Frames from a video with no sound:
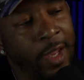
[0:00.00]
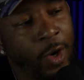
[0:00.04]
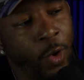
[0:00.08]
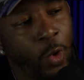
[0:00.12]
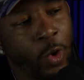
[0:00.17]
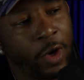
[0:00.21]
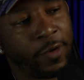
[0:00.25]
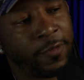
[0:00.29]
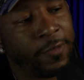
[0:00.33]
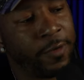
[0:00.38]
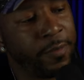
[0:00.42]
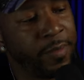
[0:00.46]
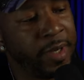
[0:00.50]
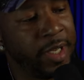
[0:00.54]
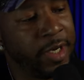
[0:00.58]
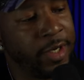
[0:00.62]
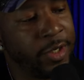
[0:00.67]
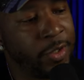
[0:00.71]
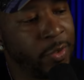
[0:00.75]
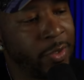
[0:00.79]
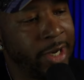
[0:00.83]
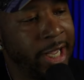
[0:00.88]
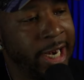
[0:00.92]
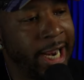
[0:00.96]
in order for
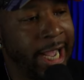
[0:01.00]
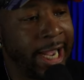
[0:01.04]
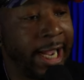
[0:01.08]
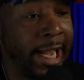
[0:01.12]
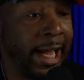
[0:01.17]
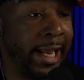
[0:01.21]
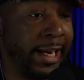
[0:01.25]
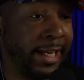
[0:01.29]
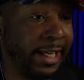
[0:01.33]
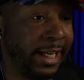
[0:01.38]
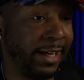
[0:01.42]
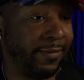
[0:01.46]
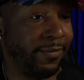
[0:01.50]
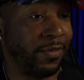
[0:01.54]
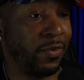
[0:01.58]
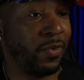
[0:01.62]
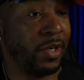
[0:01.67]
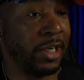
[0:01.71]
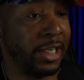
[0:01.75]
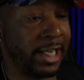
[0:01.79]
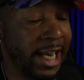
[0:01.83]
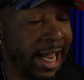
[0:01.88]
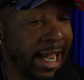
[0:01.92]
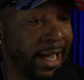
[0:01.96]
me to do that, I got to
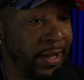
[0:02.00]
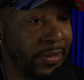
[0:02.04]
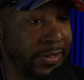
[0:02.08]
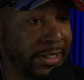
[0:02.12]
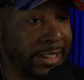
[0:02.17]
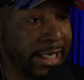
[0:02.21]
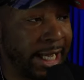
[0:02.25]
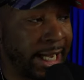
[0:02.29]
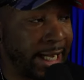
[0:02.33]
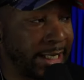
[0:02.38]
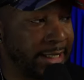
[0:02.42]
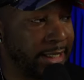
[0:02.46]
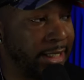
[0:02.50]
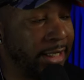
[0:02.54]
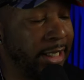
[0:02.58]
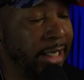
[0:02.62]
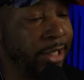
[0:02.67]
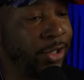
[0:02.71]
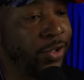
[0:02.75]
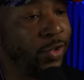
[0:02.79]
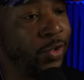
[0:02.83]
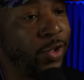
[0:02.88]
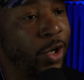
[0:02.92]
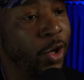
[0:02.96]
give you the downsides
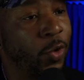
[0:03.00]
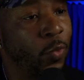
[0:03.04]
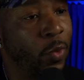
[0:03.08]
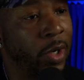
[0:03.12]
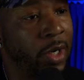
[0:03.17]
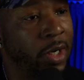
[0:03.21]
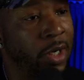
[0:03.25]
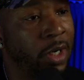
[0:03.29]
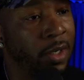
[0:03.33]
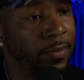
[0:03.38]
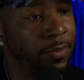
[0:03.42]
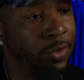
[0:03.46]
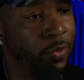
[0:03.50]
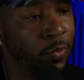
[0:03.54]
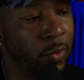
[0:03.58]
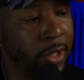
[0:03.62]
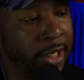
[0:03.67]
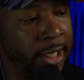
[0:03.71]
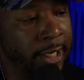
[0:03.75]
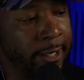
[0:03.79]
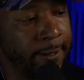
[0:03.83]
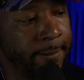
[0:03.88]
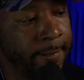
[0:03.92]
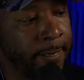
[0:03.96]
and let you know what comes
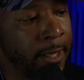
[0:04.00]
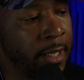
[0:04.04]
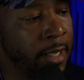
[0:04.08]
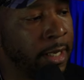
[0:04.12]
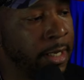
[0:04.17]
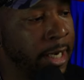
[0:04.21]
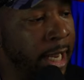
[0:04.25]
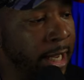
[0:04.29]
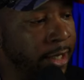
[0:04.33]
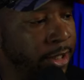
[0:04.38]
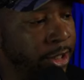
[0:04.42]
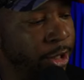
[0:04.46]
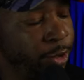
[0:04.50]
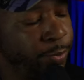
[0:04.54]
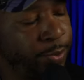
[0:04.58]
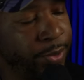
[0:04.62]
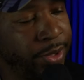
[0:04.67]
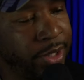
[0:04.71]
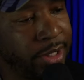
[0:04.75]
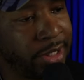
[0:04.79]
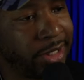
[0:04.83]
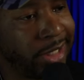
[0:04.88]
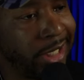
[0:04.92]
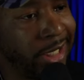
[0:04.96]
with it. Now,
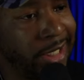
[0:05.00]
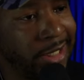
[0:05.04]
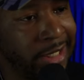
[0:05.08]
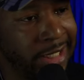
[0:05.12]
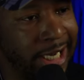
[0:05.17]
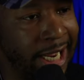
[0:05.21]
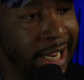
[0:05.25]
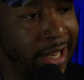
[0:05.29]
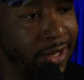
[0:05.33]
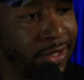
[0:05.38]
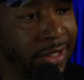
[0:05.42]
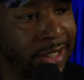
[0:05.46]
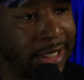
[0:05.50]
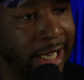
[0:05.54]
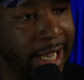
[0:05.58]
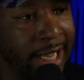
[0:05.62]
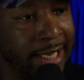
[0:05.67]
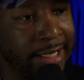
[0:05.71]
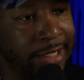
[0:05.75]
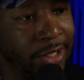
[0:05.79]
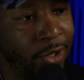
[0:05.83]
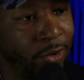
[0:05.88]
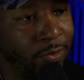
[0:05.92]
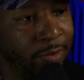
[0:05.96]
just because there's
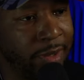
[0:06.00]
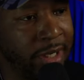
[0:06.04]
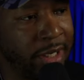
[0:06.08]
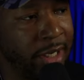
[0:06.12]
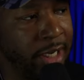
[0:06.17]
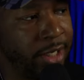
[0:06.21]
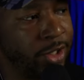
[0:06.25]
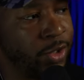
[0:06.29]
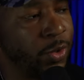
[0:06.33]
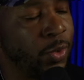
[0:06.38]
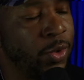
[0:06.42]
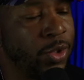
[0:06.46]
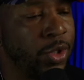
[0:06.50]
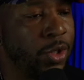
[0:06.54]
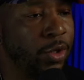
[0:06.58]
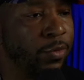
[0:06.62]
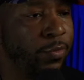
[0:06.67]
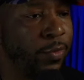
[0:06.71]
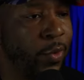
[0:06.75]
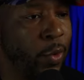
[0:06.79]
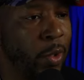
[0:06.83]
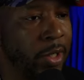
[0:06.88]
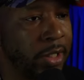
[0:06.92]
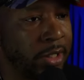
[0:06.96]
downsides don't mean that you
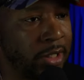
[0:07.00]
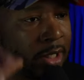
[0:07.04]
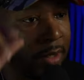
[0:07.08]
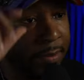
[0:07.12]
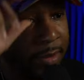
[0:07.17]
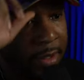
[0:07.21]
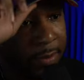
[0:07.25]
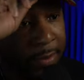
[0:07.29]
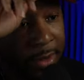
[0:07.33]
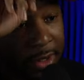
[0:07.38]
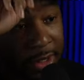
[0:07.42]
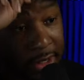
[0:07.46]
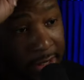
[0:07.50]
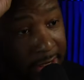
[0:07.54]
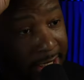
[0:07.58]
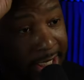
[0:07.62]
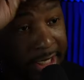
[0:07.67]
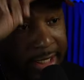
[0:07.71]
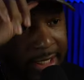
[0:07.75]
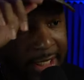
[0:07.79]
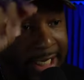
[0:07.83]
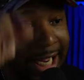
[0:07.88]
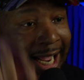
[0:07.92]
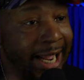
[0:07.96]
should avoid something
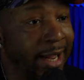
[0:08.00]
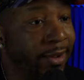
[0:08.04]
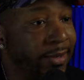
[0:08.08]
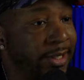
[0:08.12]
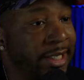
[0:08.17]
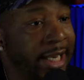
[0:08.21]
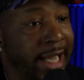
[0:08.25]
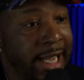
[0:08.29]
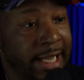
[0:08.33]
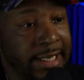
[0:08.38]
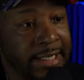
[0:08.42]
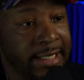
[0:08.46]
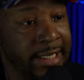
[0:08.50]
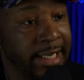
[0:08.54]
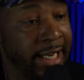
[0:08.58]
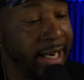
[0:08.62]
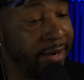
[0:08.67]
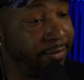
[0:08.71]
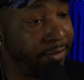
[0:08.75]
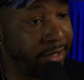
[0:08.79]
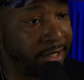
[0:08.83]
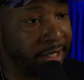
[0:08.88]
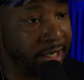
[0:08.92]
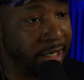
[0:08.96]
because there's downsides
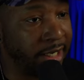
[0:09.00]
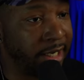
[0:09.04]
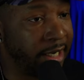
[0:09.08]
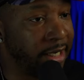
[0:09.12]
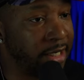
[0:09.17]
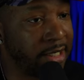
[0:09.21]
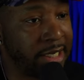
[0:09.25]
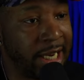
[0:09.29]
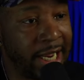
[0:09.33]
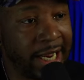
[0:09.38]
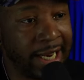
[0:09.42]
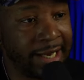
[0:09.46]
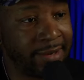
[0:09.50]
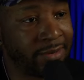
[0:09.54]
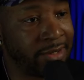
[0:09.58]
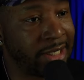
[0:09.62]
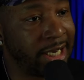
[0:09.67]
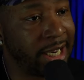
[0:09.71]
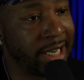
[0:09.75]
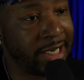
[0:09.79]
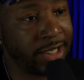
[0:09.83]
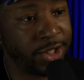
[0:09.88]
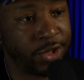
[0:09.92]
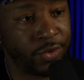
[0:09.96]
to everything. There's
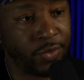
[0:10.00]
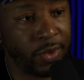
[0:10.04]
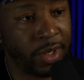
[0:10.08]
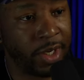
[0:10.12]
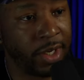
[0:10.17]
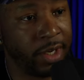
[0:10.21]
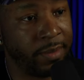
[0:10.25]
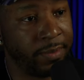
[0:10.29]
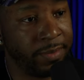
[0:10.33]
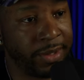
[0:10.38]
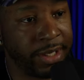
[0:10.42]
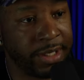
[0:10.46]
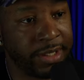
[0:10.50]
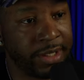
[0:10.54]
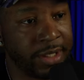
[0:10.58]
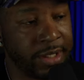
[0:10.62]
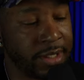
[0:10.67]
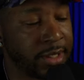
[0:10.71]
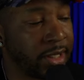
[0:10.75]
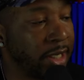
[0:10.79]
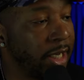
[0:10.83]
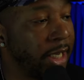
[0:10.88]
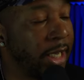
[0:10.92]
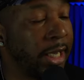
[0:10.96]
downsides to running a
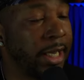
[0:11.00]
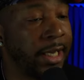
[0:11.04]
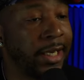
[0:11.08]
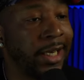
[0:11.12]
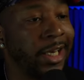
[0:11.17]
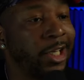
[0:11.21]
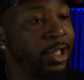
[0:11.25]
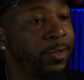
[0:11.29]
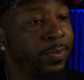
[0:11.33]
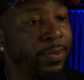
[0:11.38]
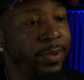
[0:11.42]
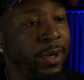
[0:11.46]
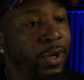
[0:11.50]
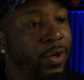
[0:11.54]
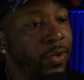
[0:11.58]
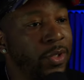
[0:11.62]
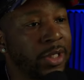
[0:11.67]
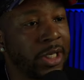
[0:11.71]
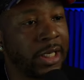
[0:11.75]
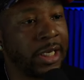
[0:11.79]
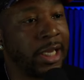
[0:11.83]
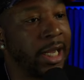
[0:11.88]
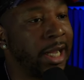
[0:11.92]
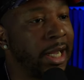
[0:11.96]
business. There's
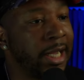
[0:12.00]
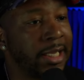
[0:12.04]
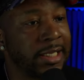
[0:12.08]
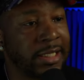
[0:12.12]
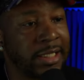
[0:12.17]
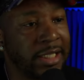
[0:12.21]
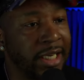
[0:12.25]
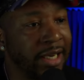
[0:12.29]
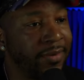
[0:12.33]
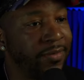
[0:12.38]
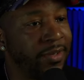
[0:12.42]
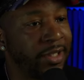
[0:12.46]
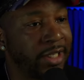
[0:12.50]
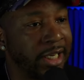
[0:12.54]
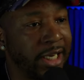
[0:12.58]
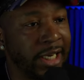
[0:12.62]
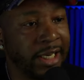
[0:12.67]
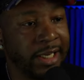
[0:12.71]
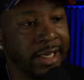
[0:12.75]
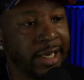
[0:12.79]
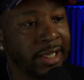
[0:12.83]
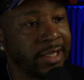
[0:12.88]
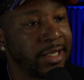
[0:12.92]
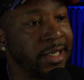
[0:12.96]
pros and cons to
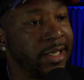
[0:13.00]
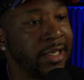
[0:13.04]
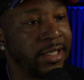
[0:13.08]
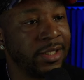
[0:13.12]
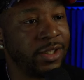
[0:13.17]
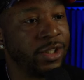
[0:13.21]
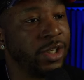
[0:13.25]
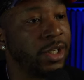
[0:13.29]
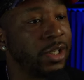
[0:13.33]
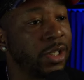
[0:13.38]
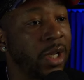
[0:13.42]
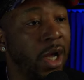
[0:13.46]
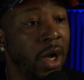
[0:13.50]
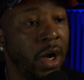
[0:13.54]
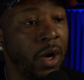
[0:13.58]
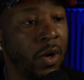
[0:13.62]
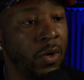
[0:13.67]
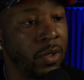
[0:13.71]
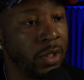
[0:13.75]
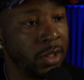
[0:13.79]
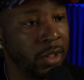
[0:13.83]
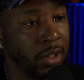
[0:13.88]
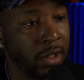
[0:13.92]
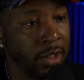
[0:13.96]
everything. Nothing is just
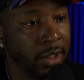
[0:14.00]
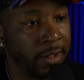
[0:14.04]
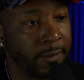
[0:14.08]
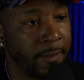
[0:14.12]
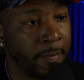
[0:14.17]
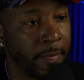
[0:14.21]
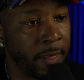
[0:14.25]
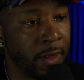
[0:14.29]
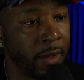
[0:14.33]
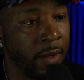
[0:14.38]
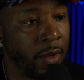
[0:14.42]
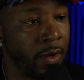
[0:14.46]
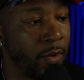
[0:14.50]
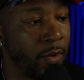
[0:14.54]
all good.